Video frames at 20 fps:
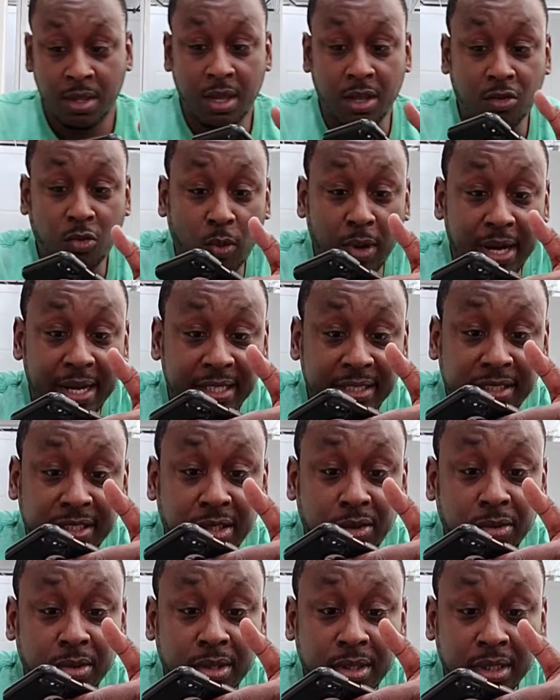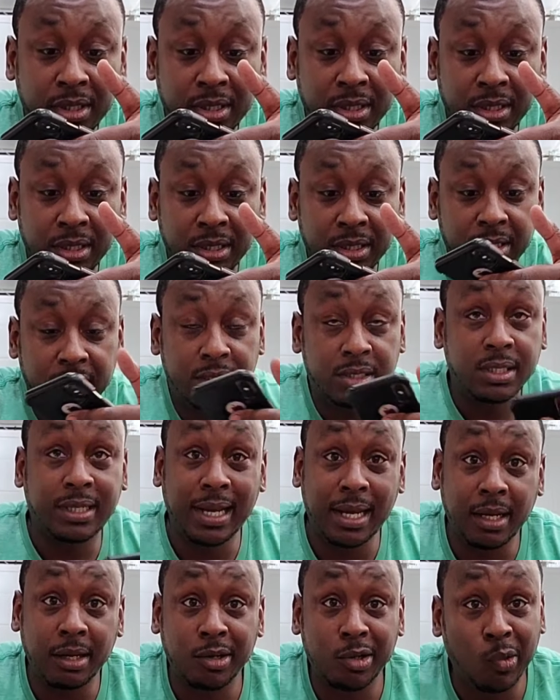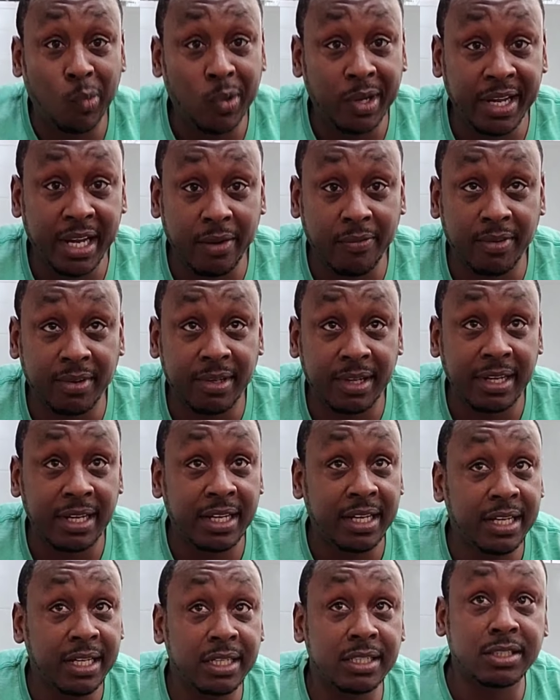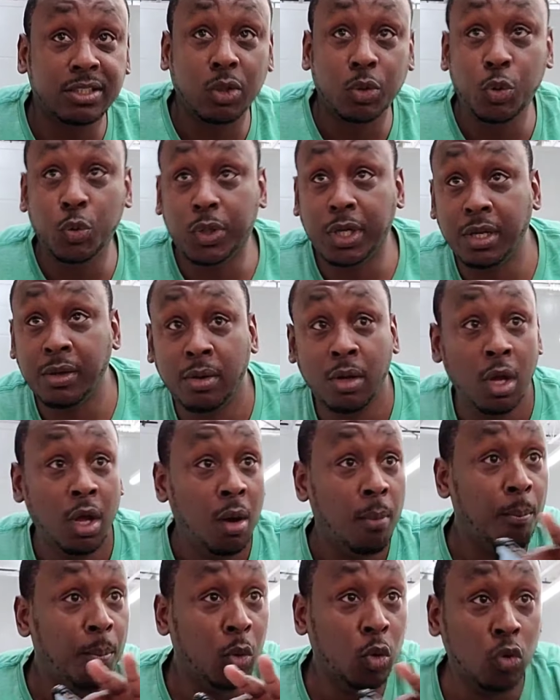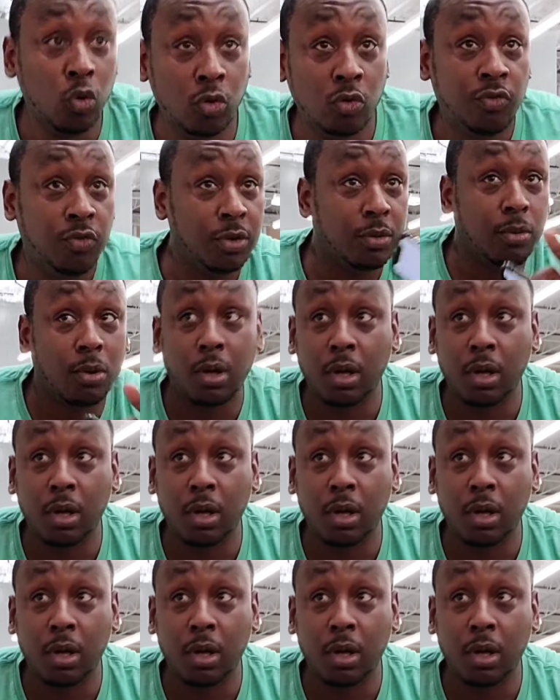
That's why it's so good to kind of know where everything is so you can move